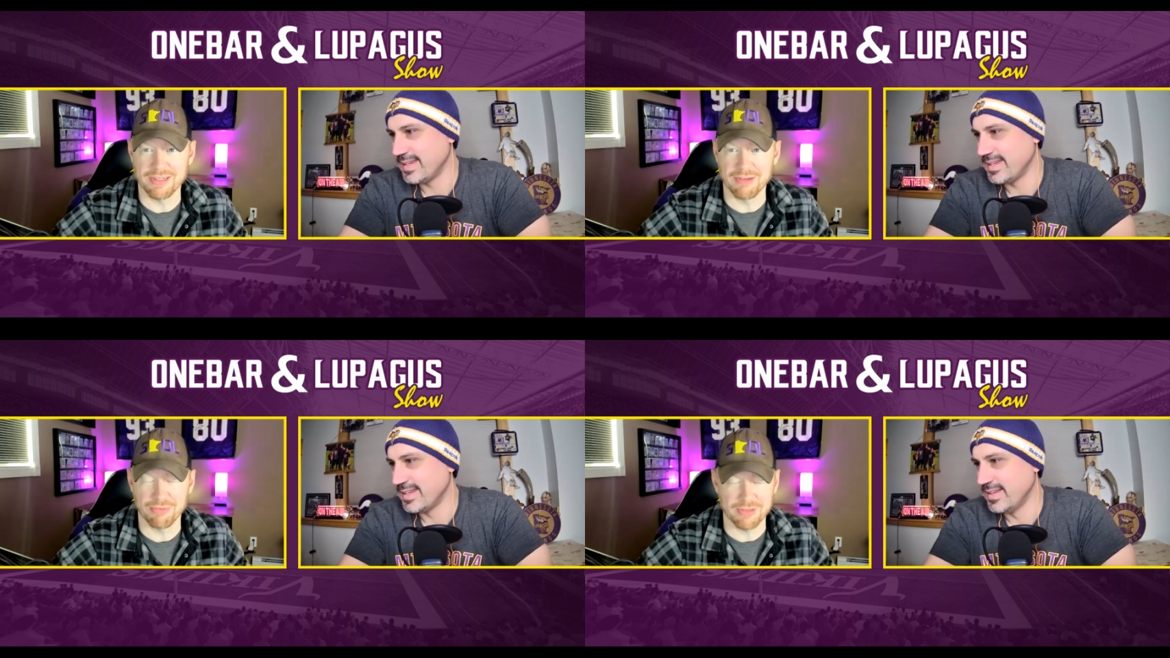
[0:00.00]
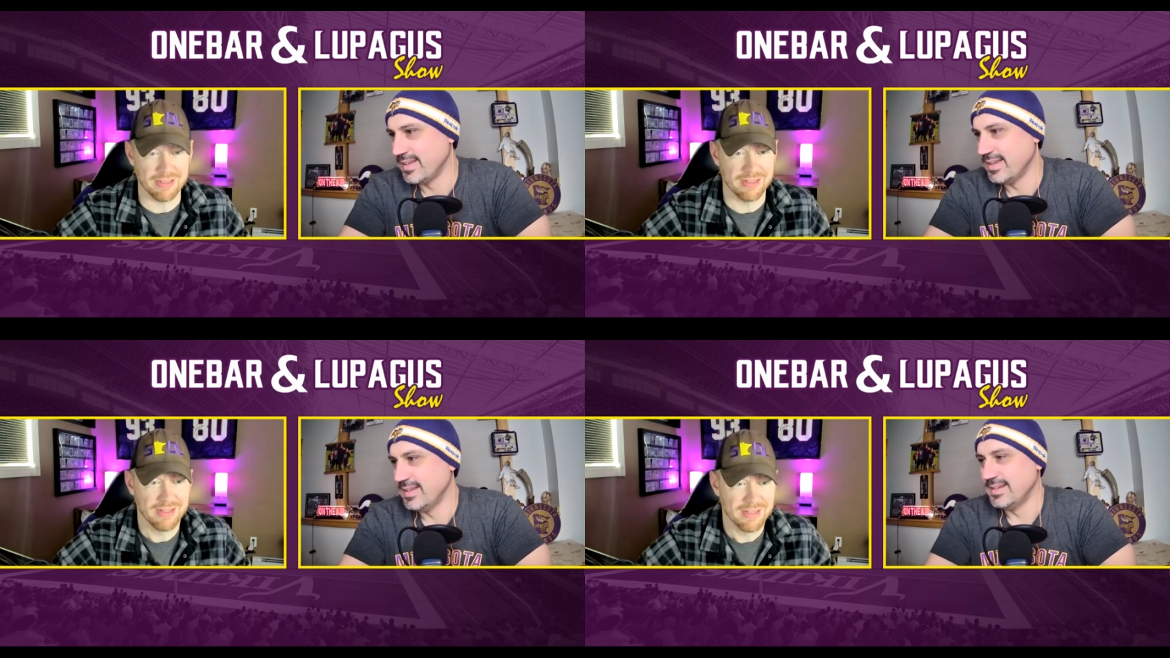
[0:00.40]

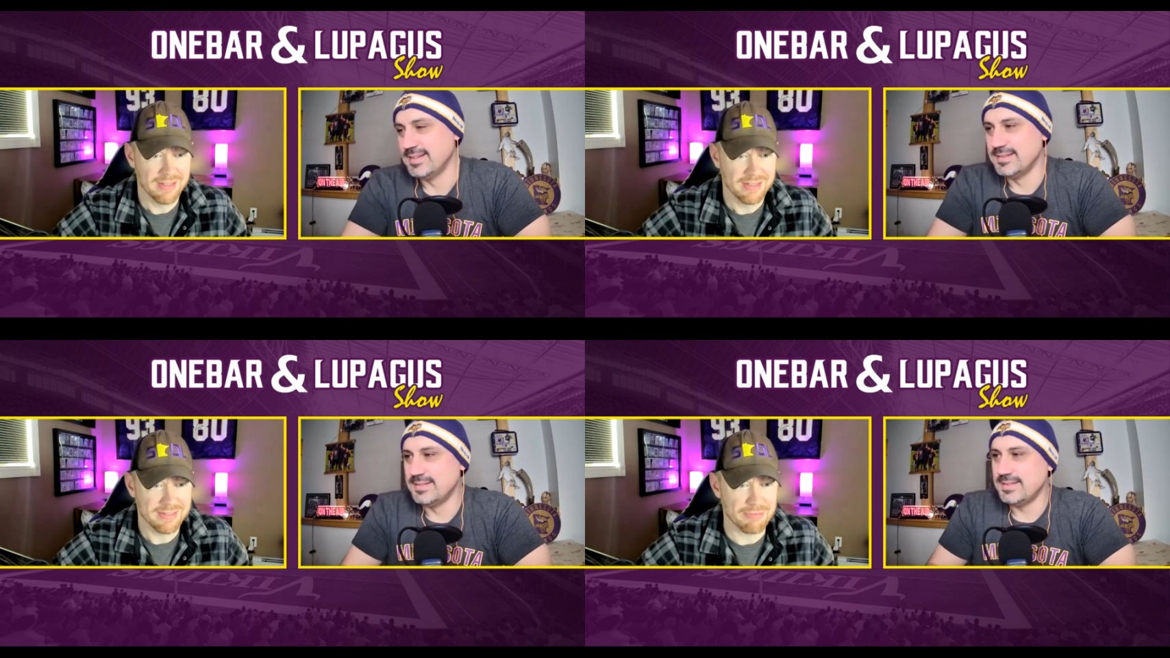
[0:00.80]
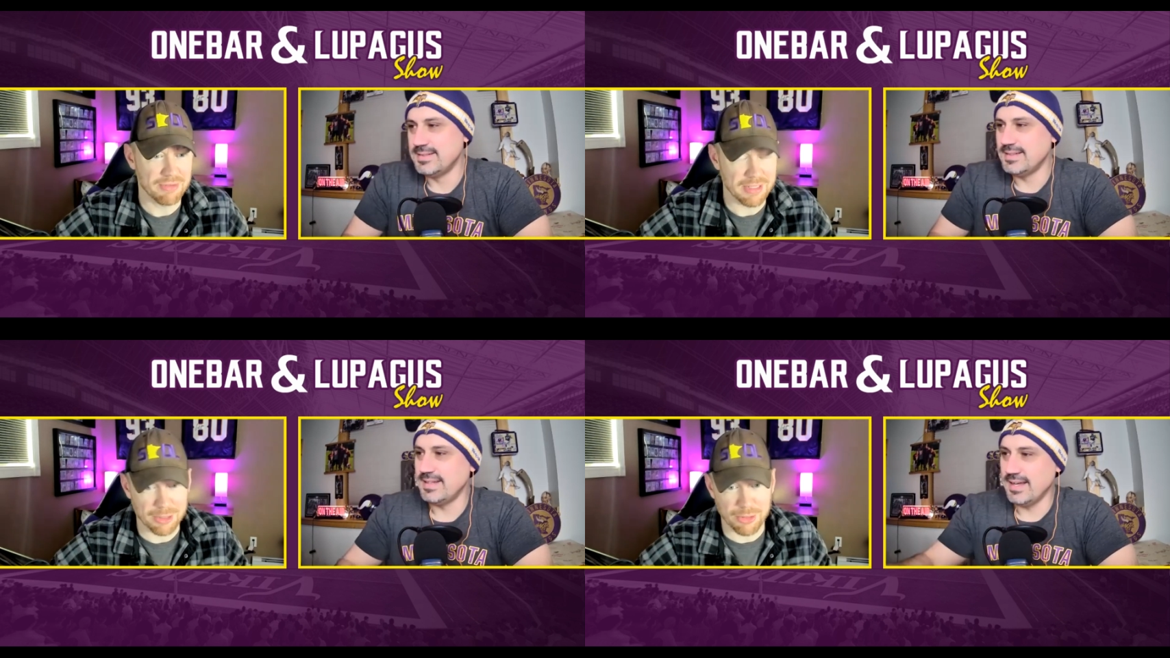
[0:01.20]
Speaker 1: definitely,
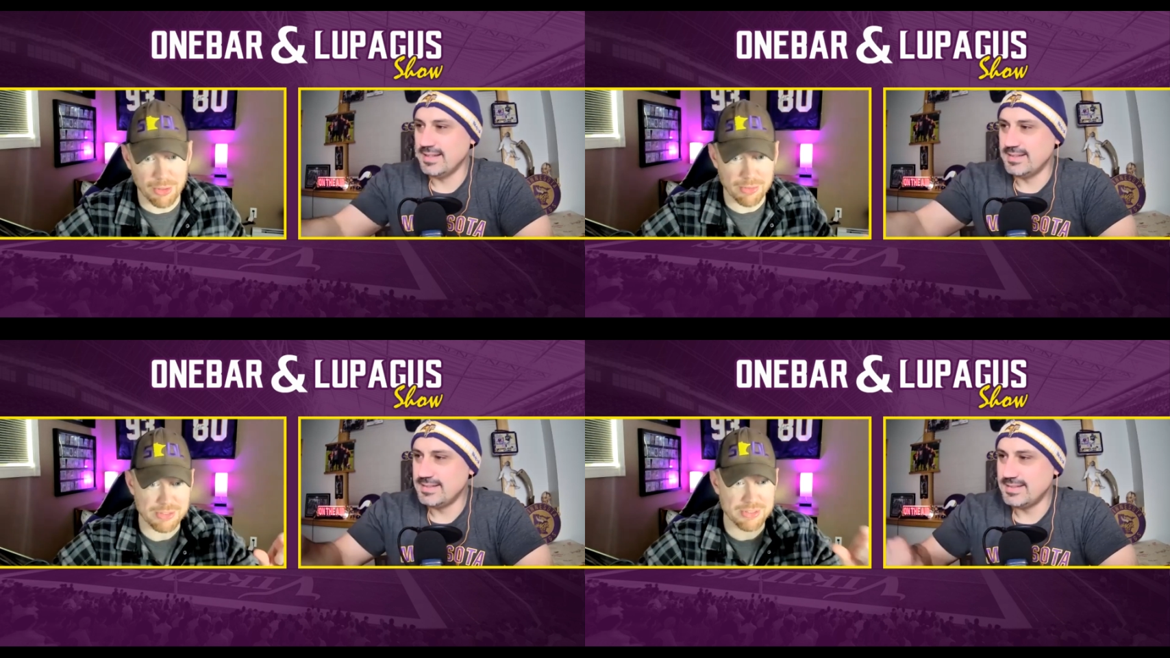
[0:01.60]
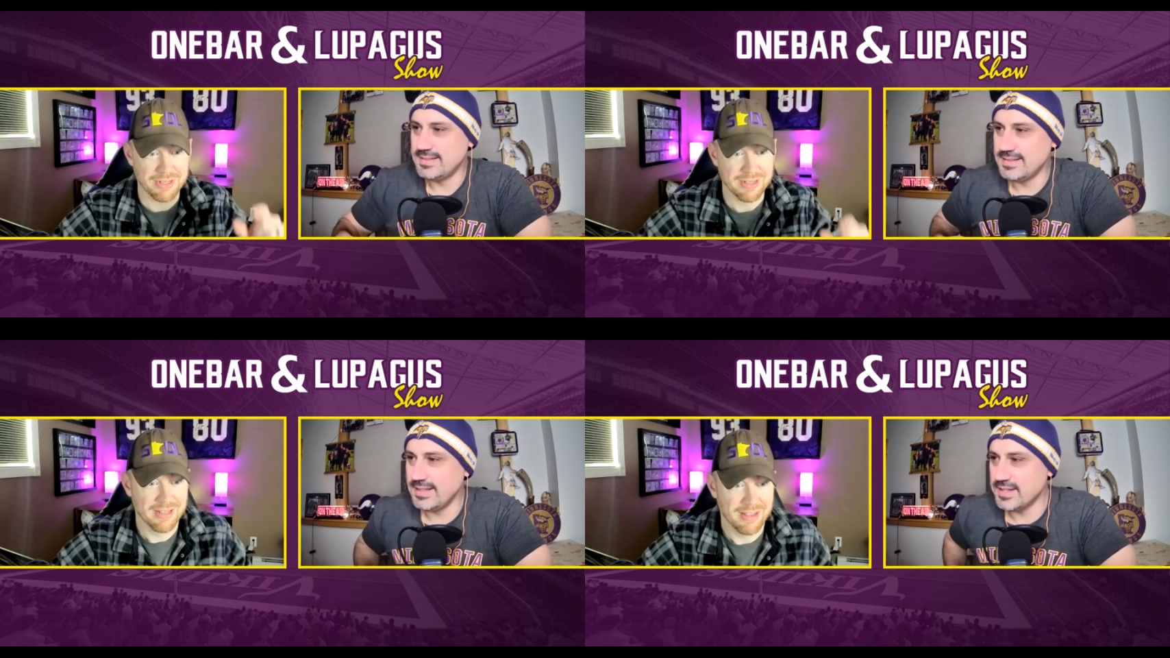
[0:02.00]
definitely close. Yeah
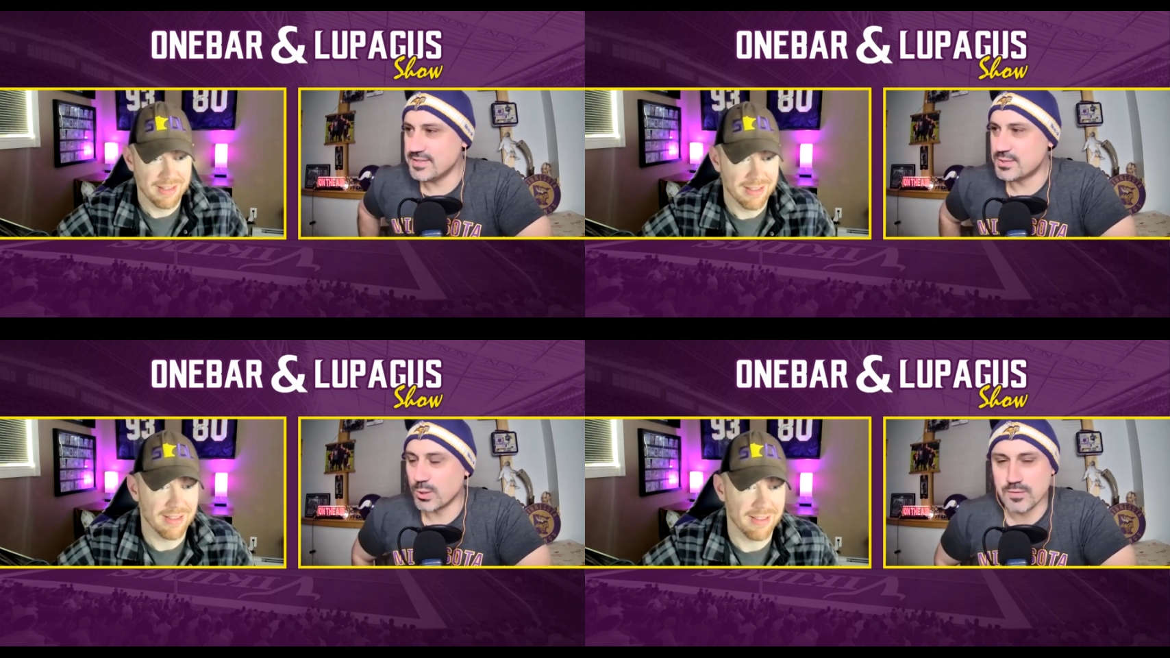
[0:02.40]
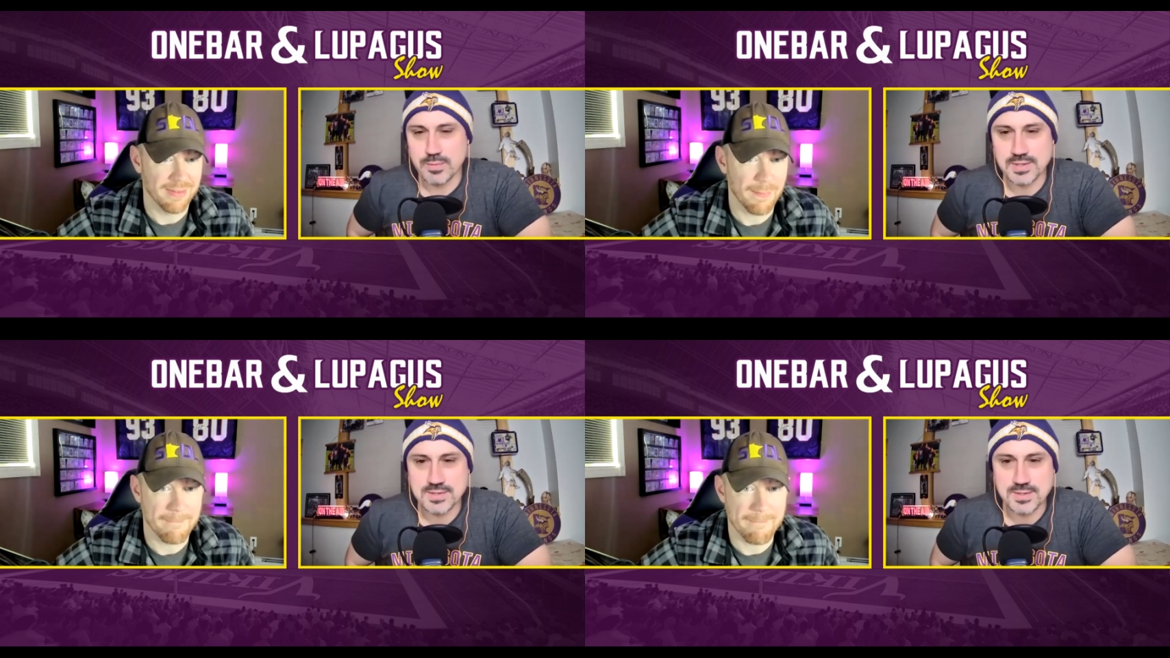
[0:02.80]
he is
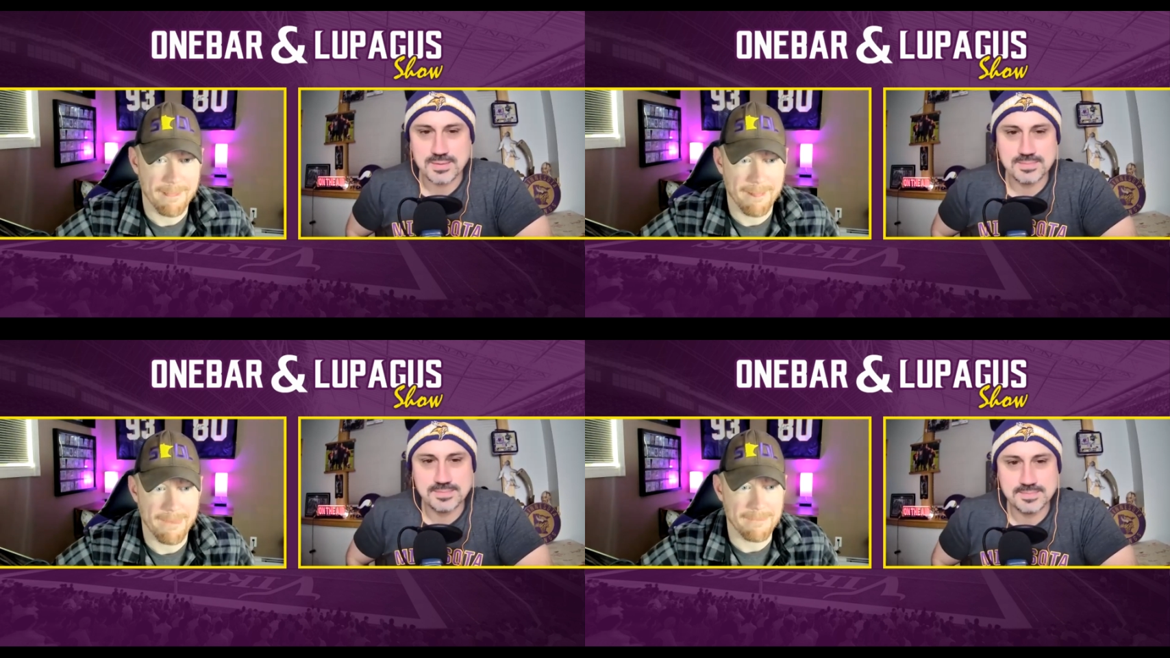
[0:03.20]
Shoreview, Minnesota.